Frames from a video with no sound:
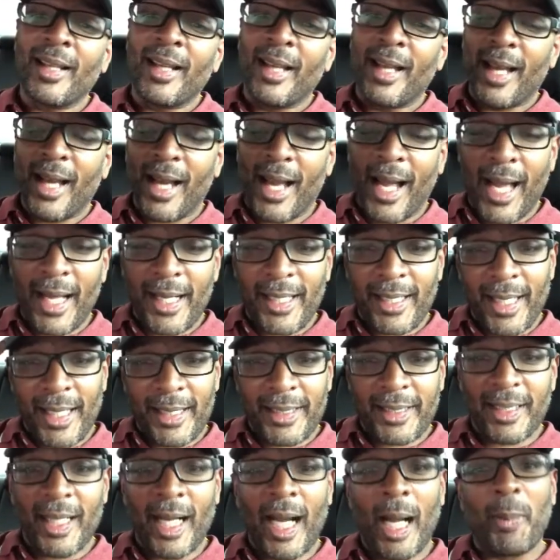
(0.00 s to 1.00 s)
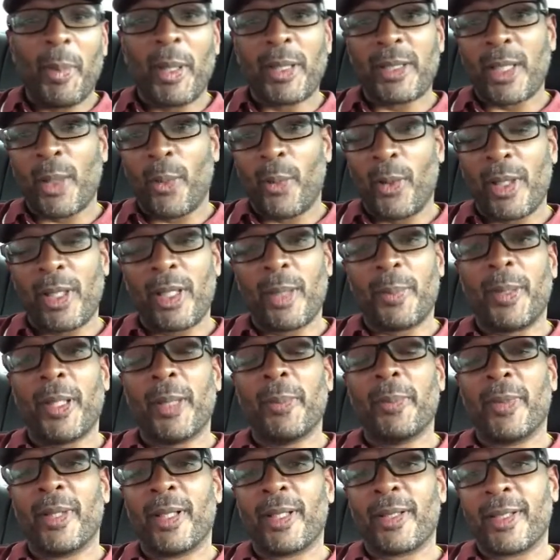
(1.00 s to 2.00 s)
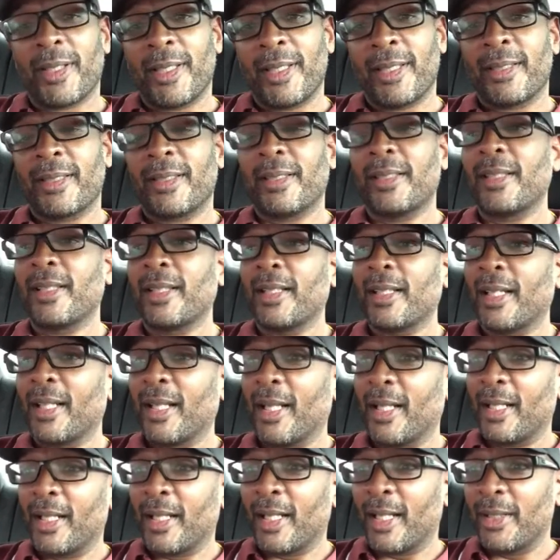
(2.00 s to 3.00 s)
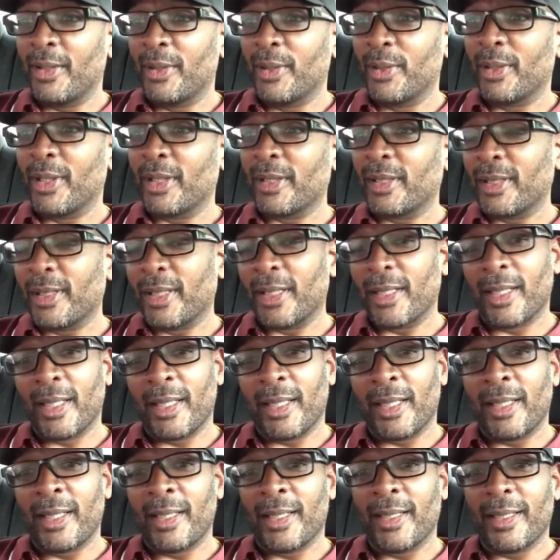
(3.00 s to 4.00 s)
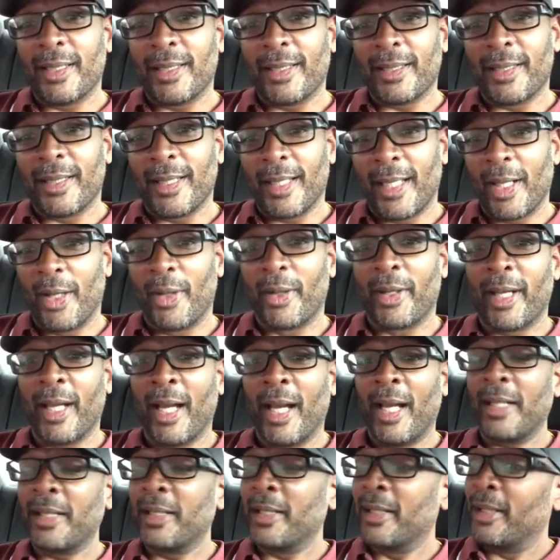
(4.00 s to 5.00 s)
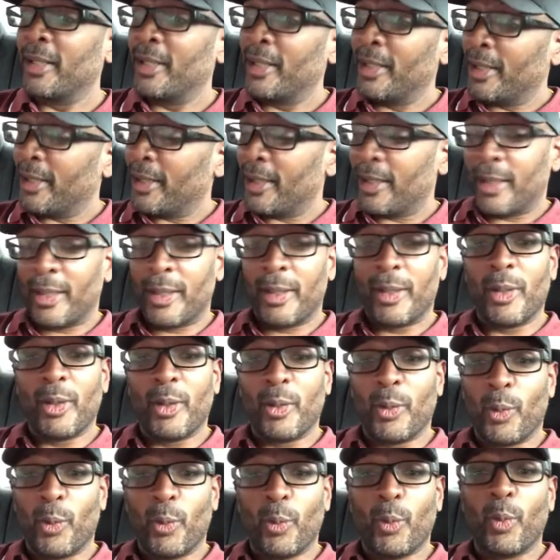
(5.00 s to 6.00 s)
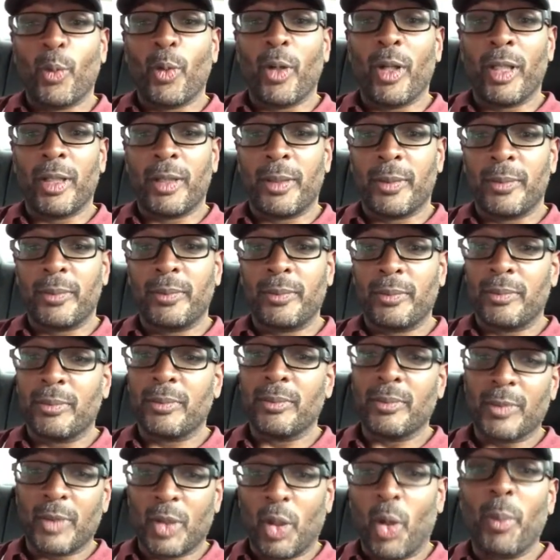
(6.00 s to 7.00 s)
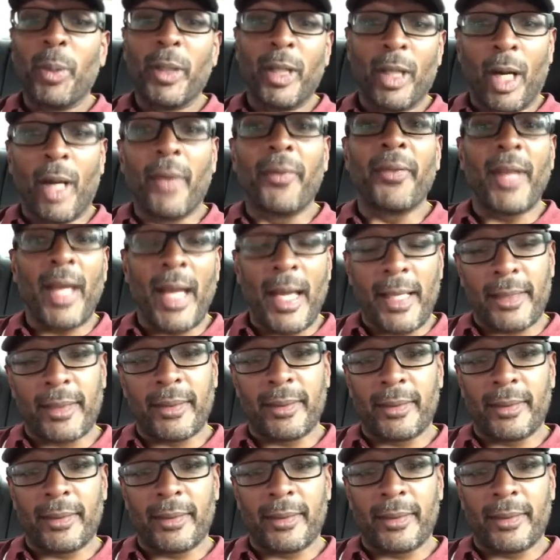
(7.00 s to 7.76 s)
I had an idea how much I wanted to pay monthly, and I knew that the Hellcat would go beyond that.